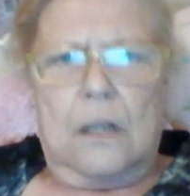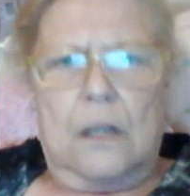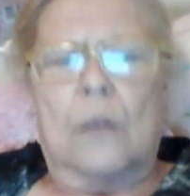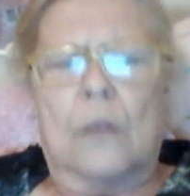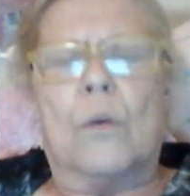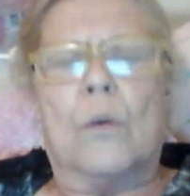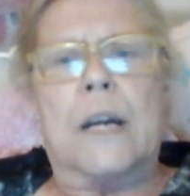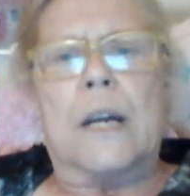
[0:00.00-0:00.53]

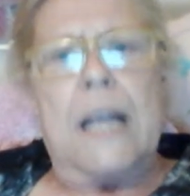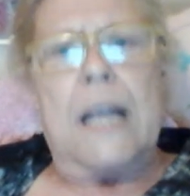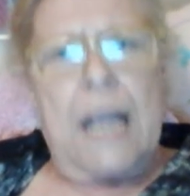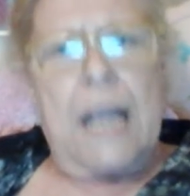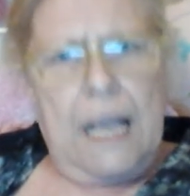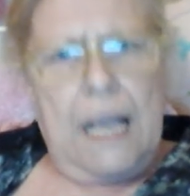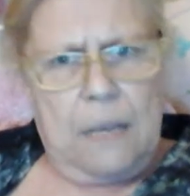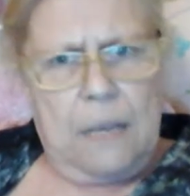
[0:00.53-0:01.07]
What I
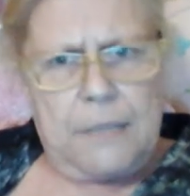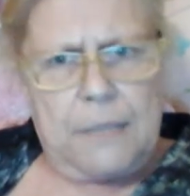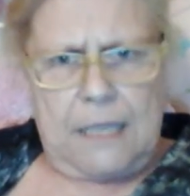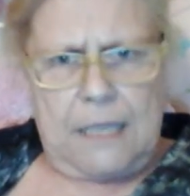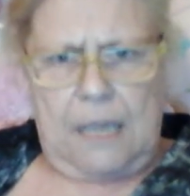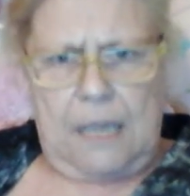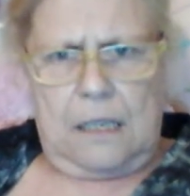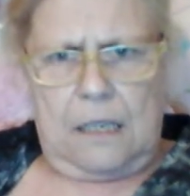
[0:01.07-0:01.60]
am
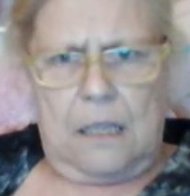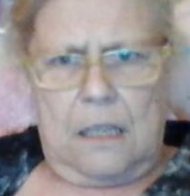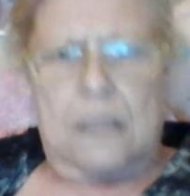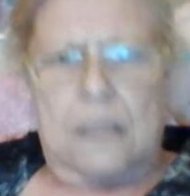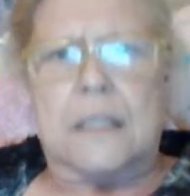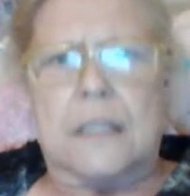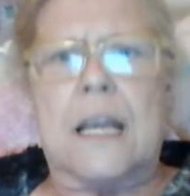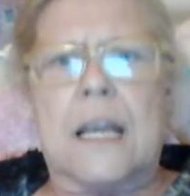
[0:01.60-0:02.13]
saying
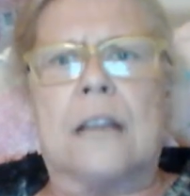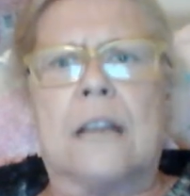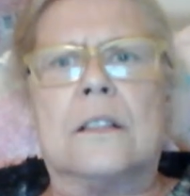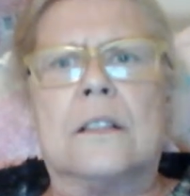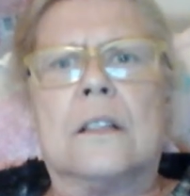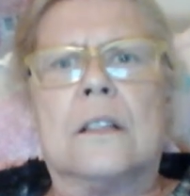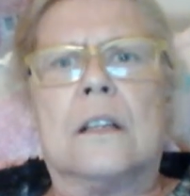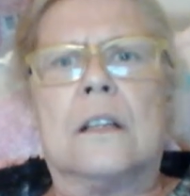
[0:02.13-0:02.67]
is that
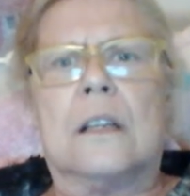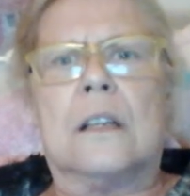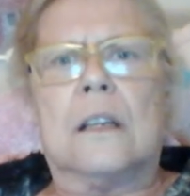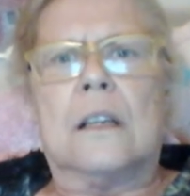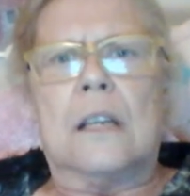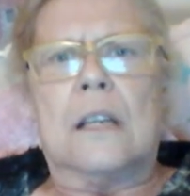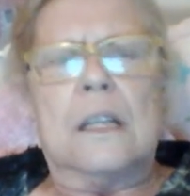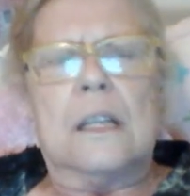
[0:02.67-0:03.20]

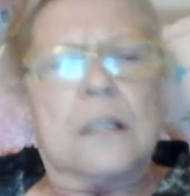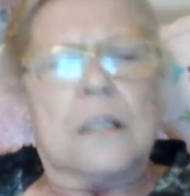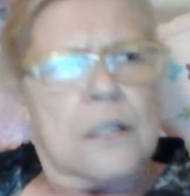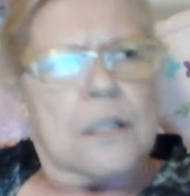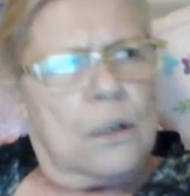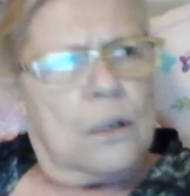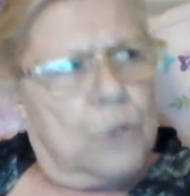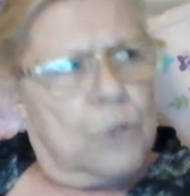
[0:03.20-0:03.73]
it is
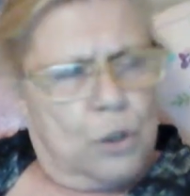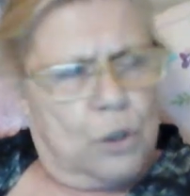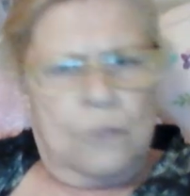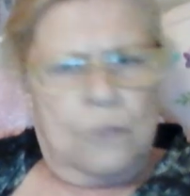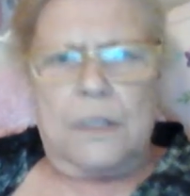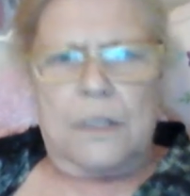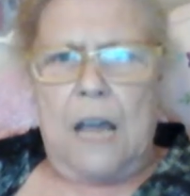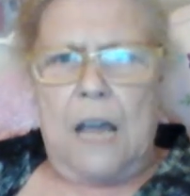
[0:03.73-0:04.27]
so
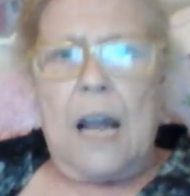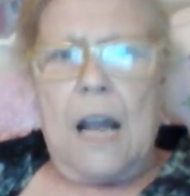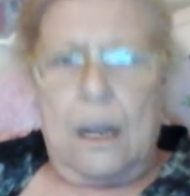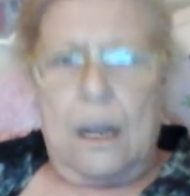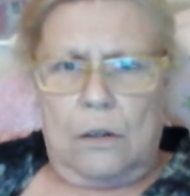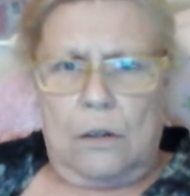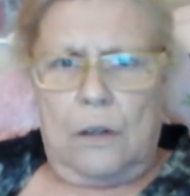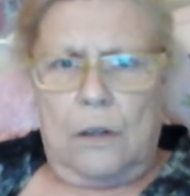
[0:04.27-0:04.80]

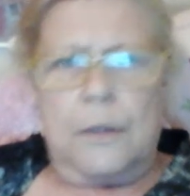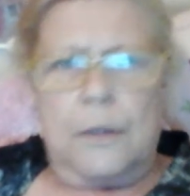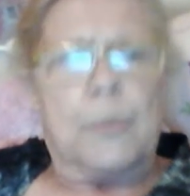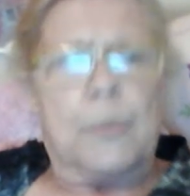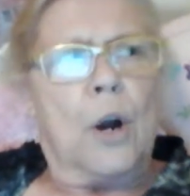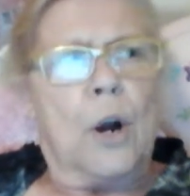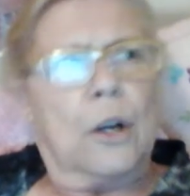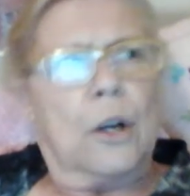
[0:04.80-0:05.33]
juvenile on the
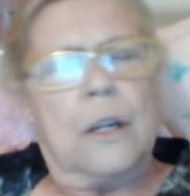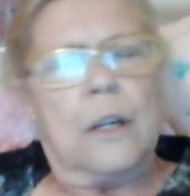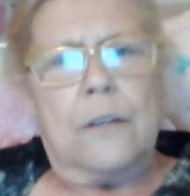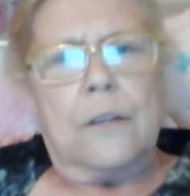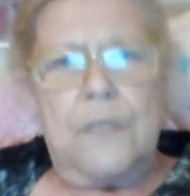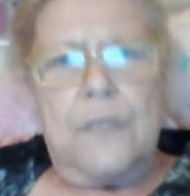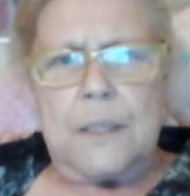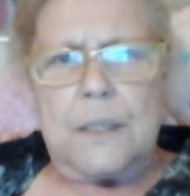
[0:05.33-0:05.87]
part
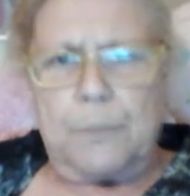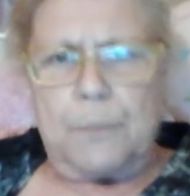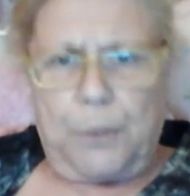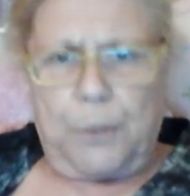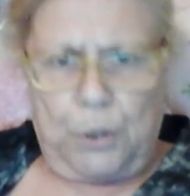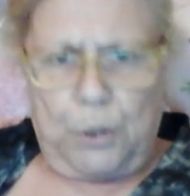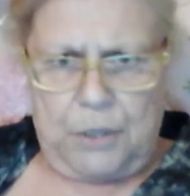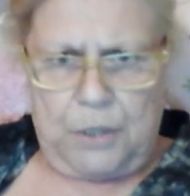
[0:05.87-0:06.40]
of this
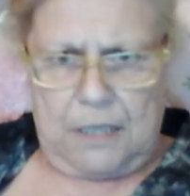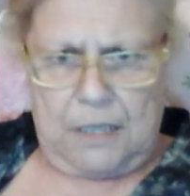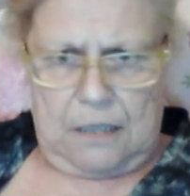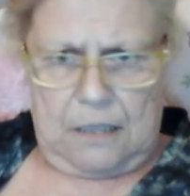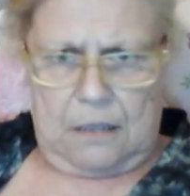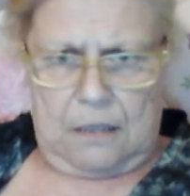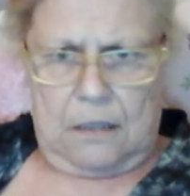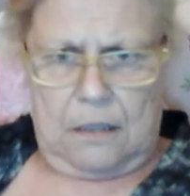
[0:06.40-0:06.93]
person
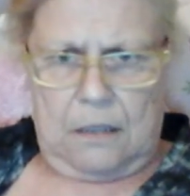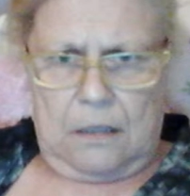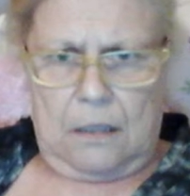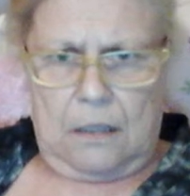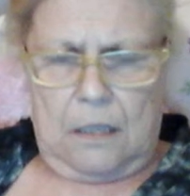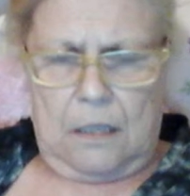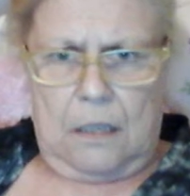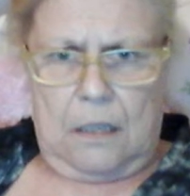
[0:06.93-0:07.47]

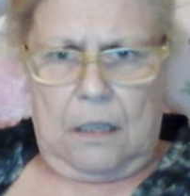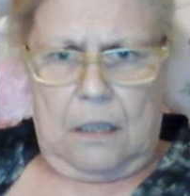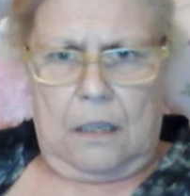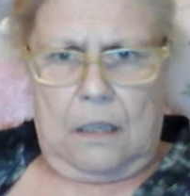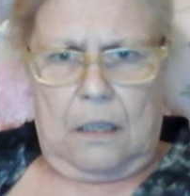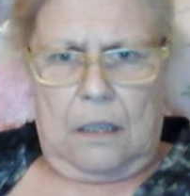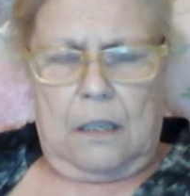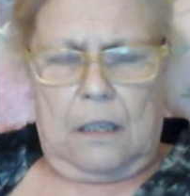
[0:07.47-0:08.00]

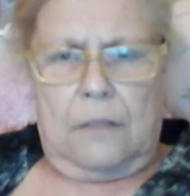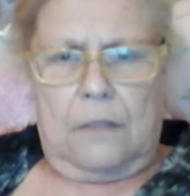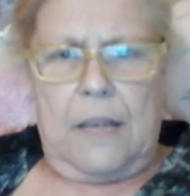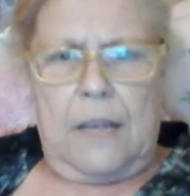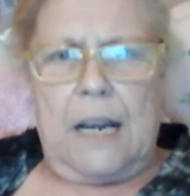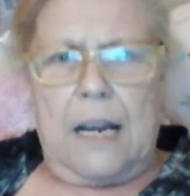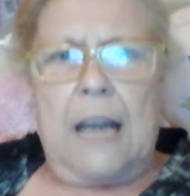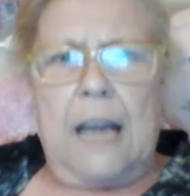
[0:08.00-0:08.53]

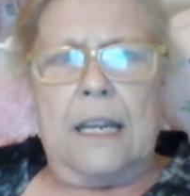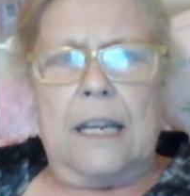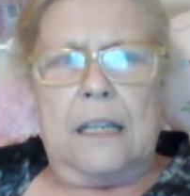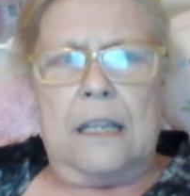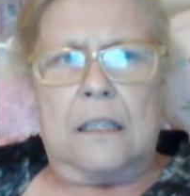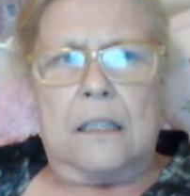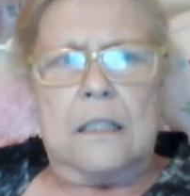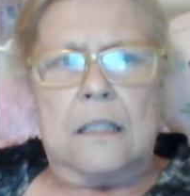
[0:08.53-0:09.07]
that I,
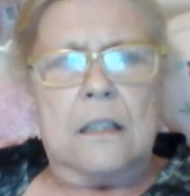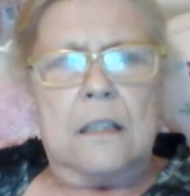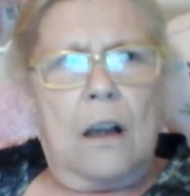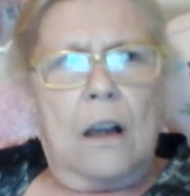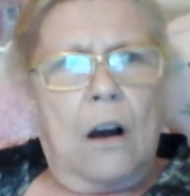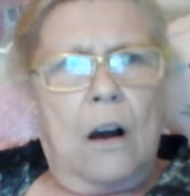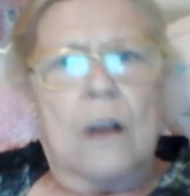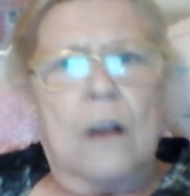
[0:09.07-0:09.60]
in
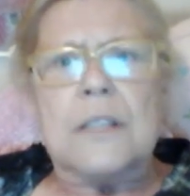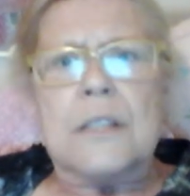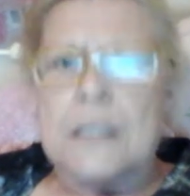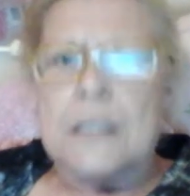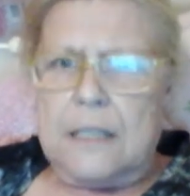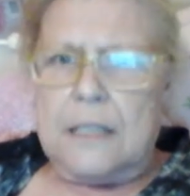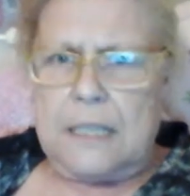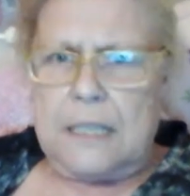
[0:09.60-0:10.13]
all
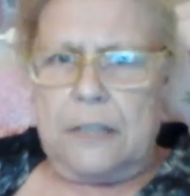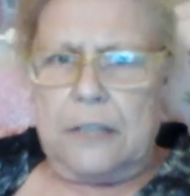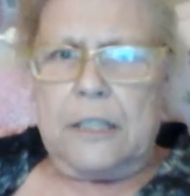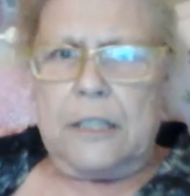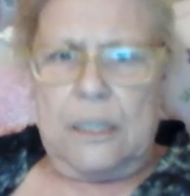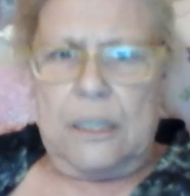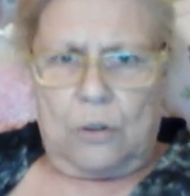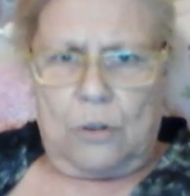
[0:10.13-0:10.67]

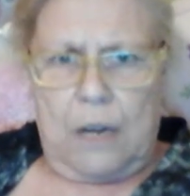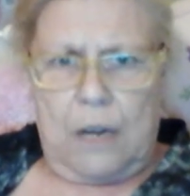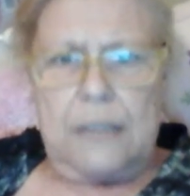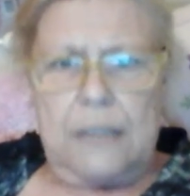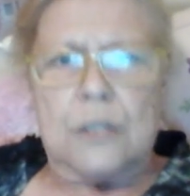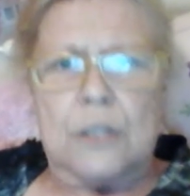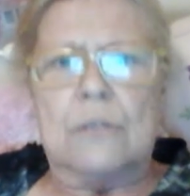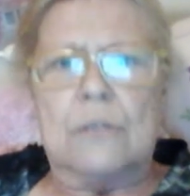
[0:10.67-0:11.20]
sincerity, tried
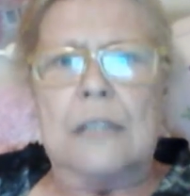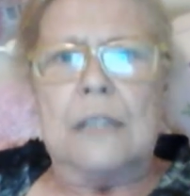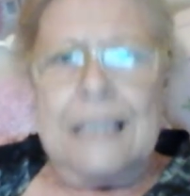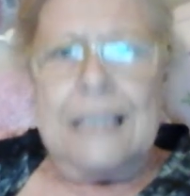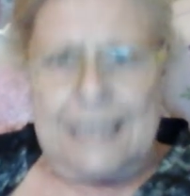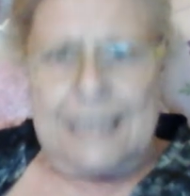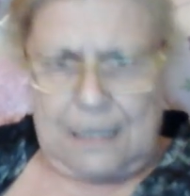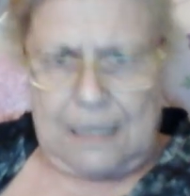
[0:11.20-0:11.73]
to
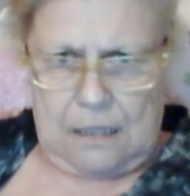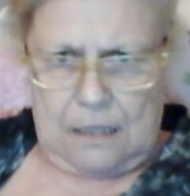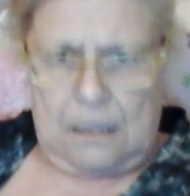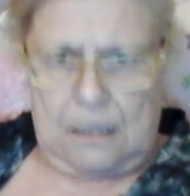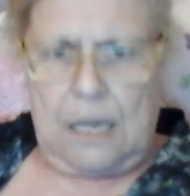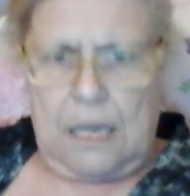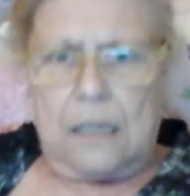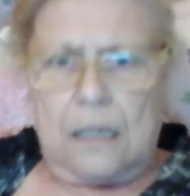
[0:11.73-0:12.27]
listen
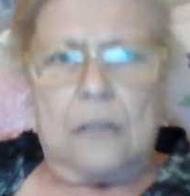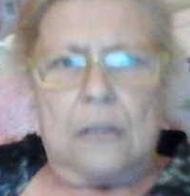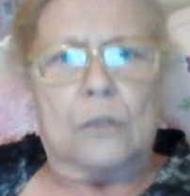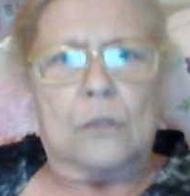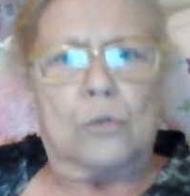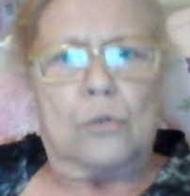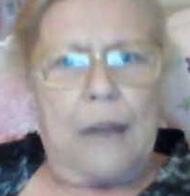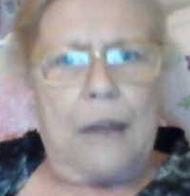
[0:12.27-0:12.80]
and
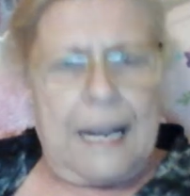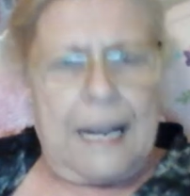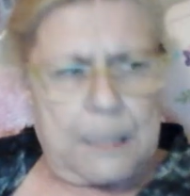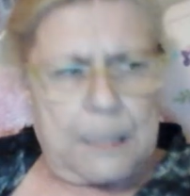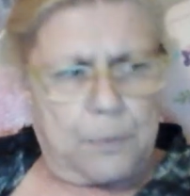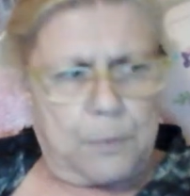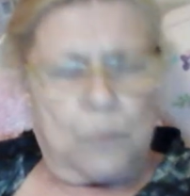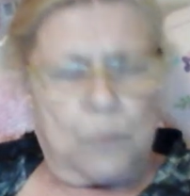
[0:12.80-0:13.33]

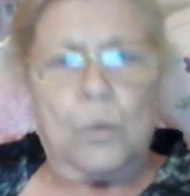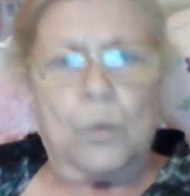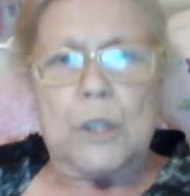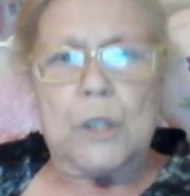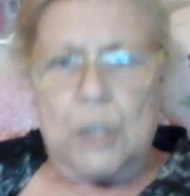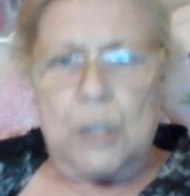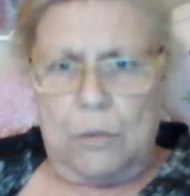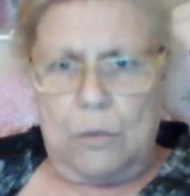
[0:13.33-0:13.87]
grasp what
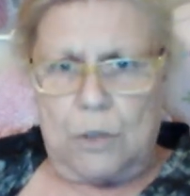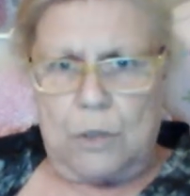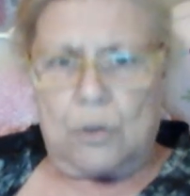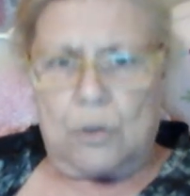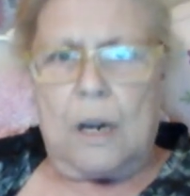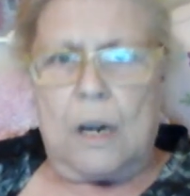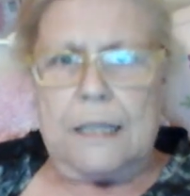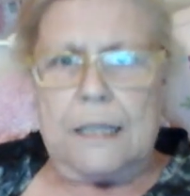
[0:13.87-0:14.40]
she was
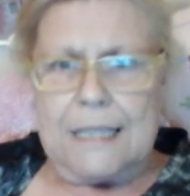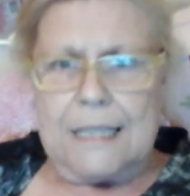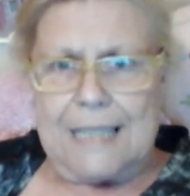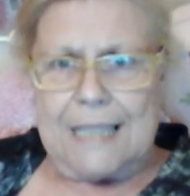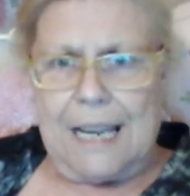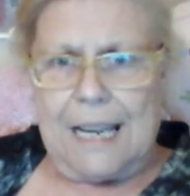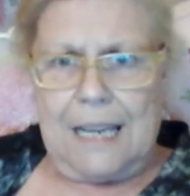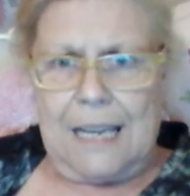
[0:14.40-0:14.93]
trying to
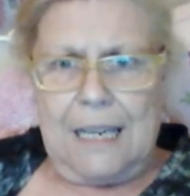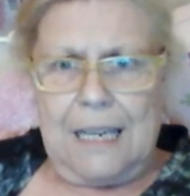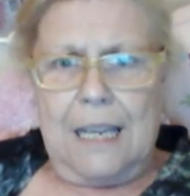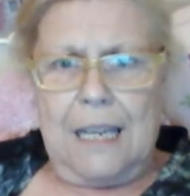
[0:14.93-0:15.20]
say.